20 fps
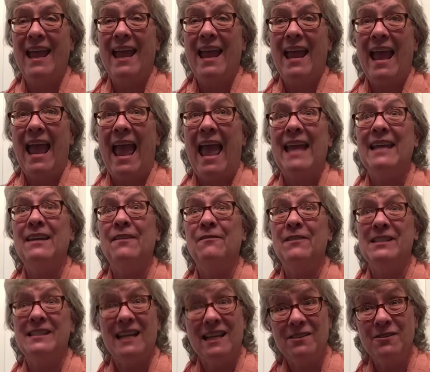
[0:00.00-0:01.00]
And if
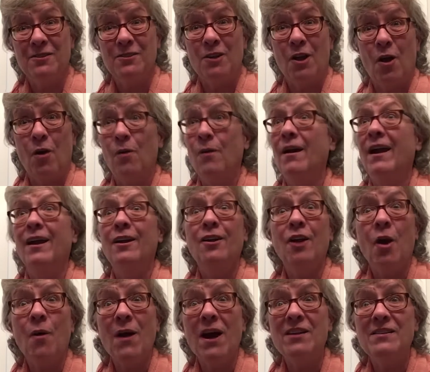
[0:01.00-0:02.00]
it does snow,
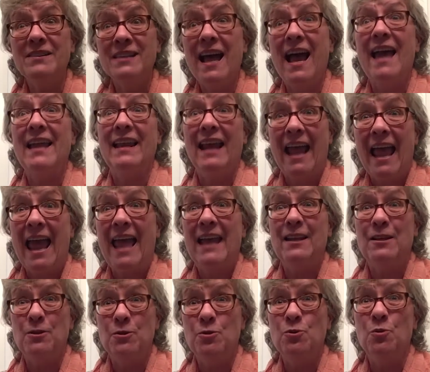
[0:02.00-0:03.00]
go outside and
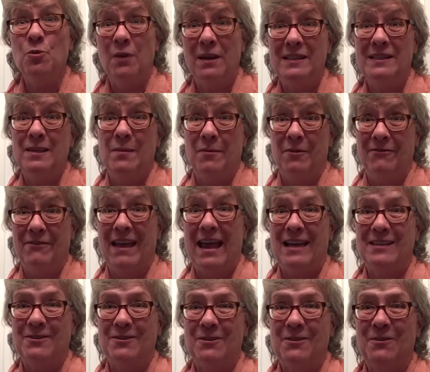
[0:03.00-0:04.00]
enjoy some of
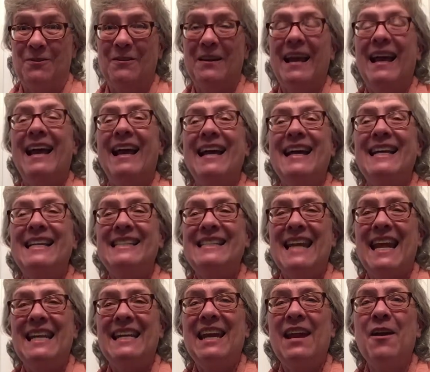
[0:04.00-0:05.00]
that too.
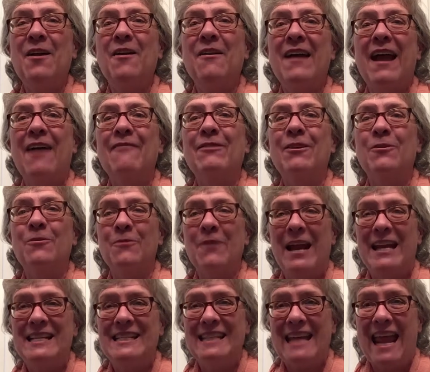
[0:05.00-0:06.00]
Take care. Have a
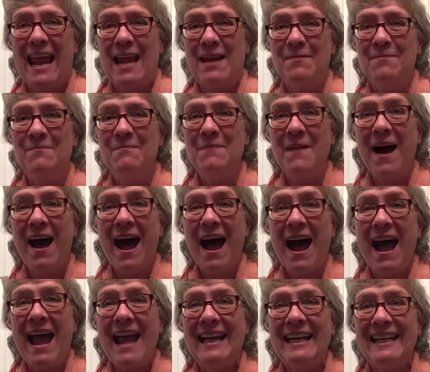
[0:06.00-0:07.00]
great day.
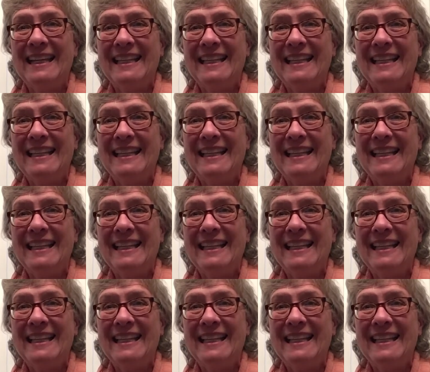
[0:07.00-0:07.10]
Bye.